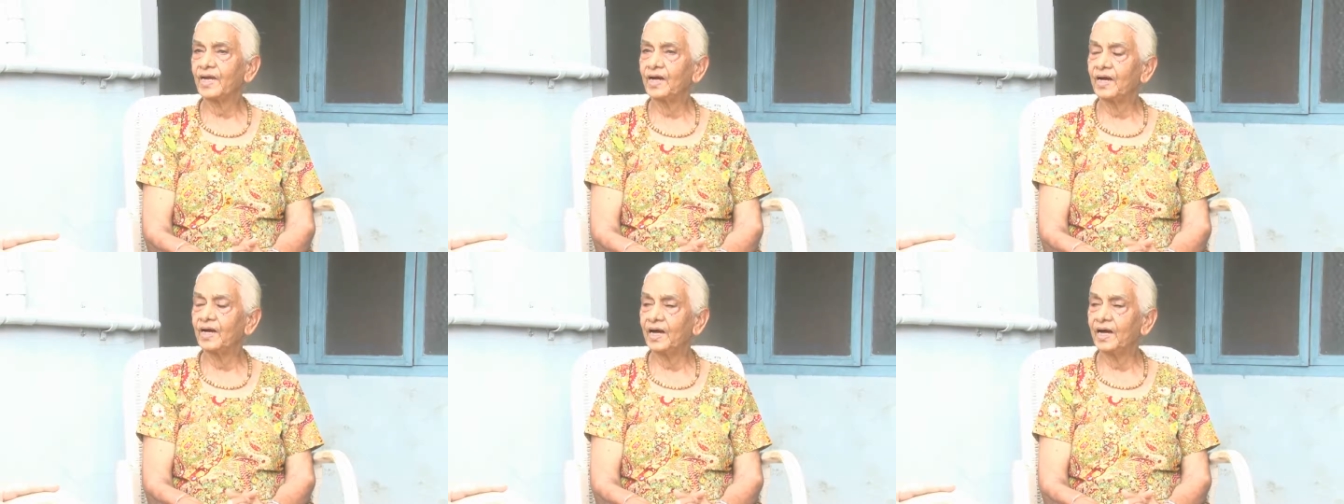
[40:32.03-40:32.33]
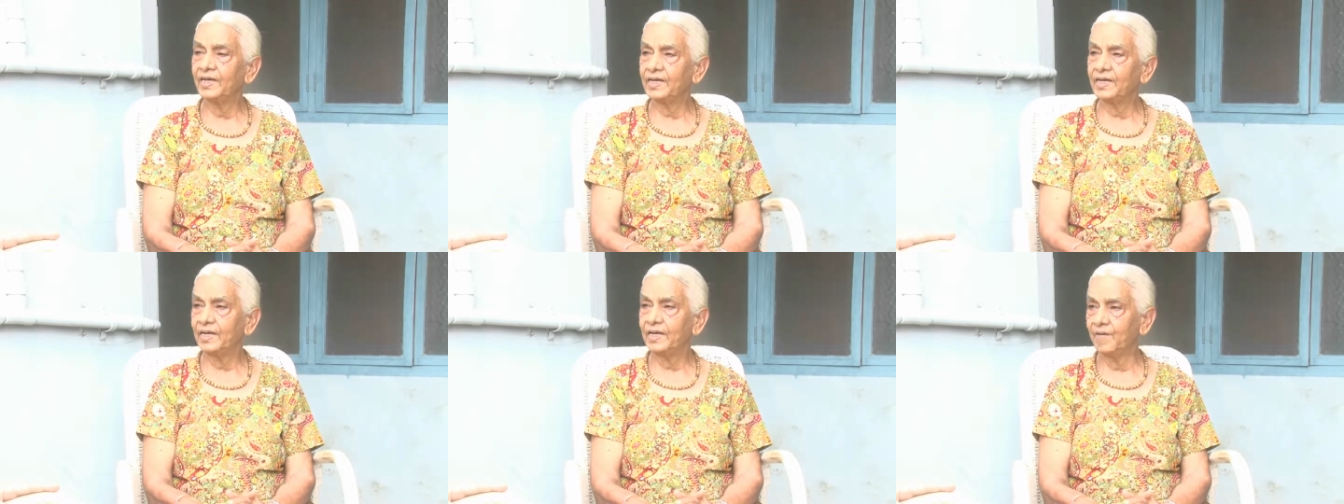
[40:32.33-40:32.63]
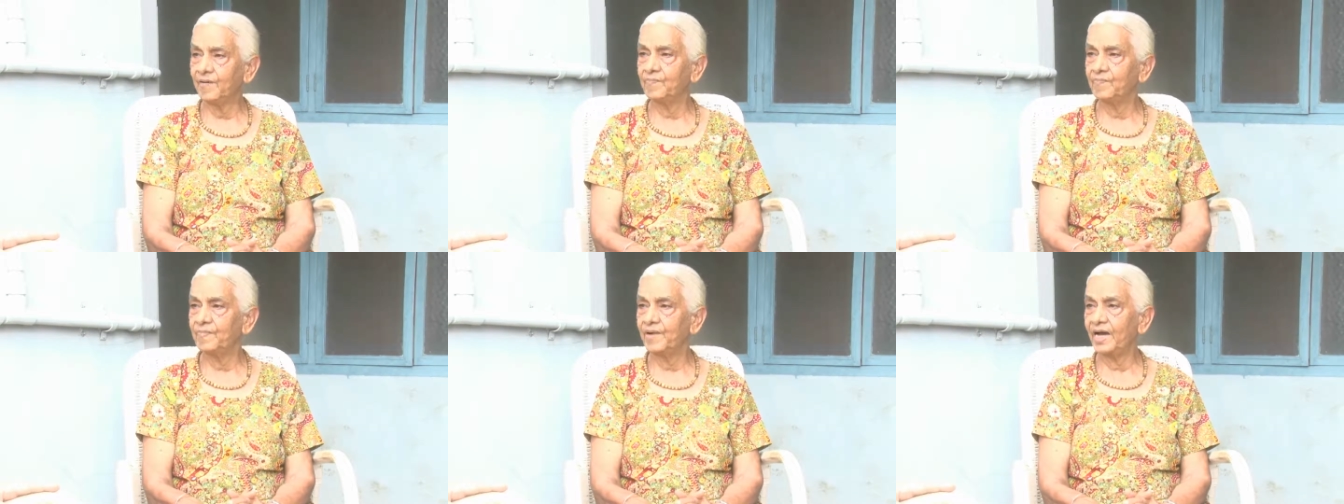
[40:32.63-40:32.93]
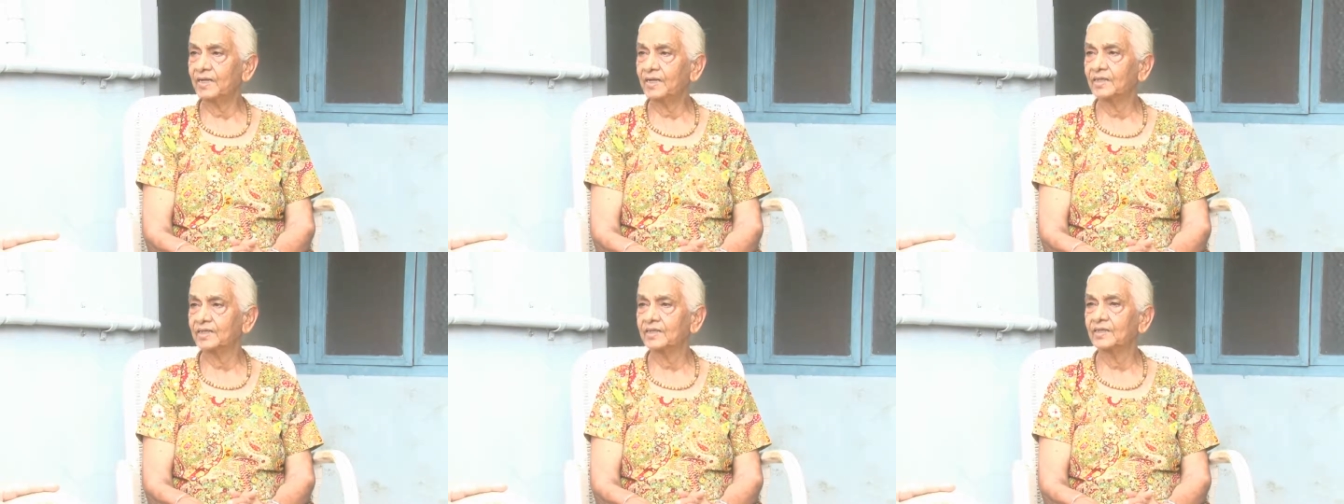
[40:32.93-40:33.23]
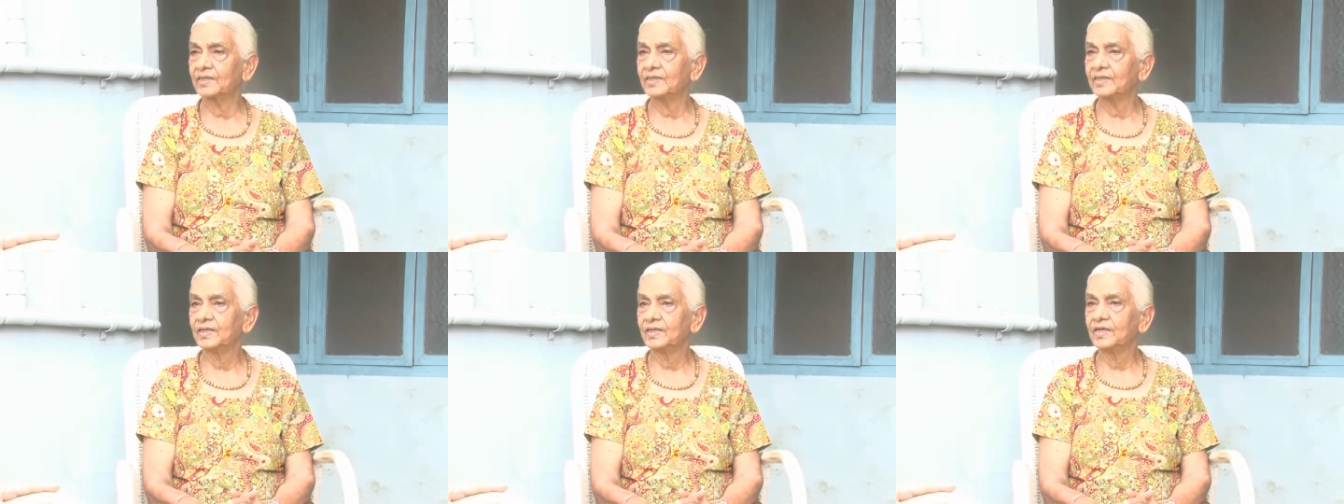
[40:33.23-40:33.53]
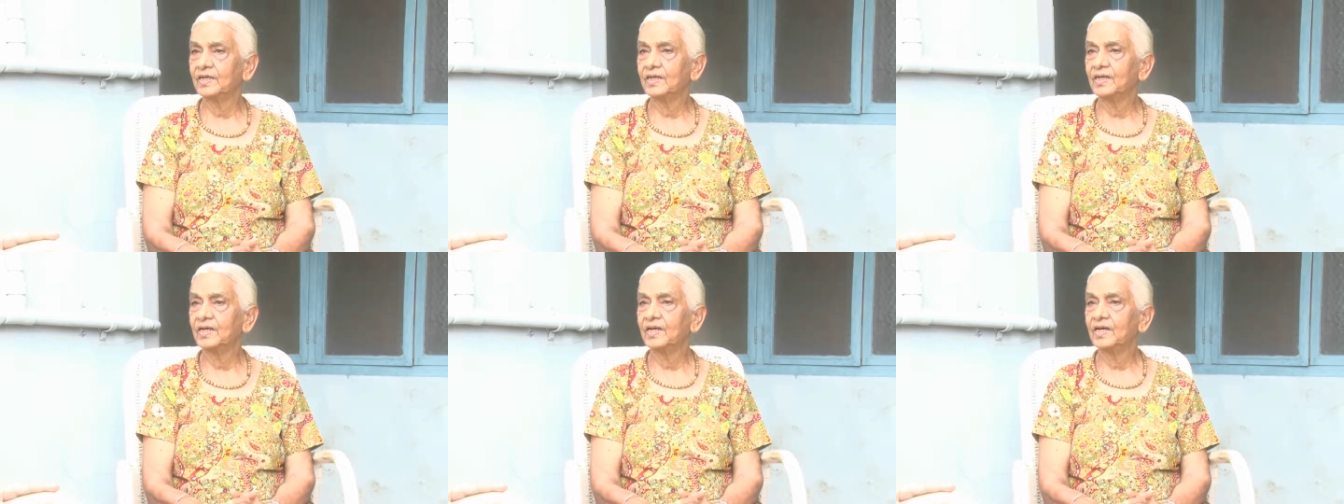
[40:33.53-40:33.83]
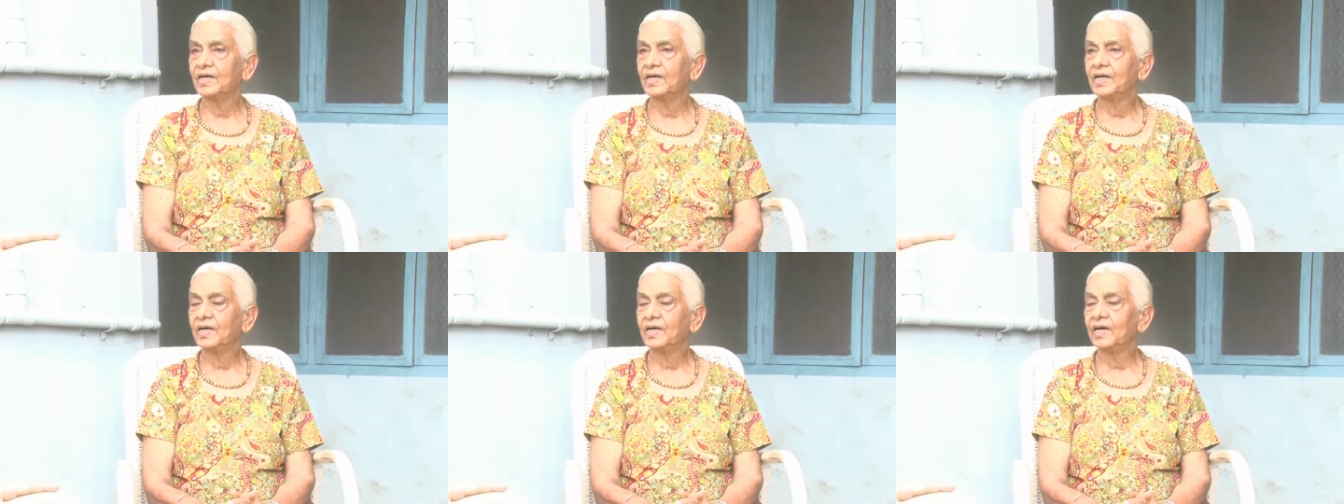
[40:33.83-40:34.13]
I came back
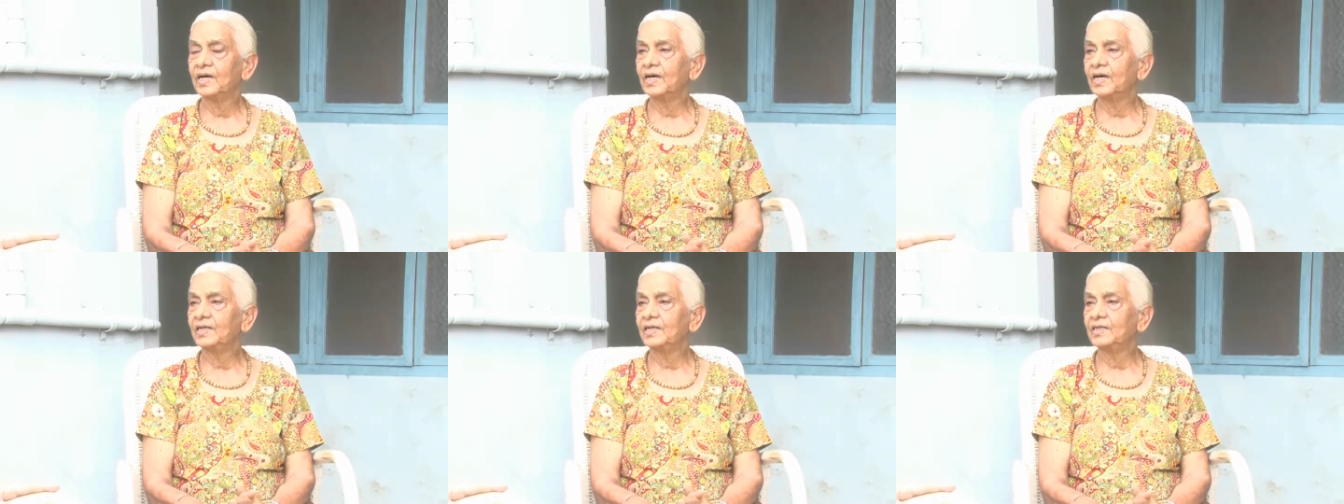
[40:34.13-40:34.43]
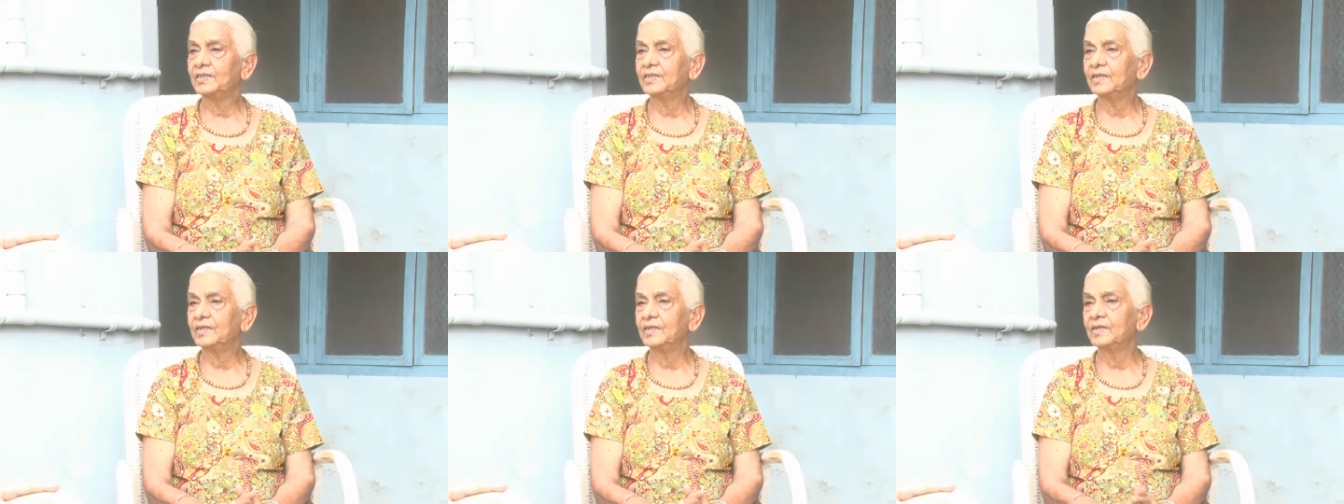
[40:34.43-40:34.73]
and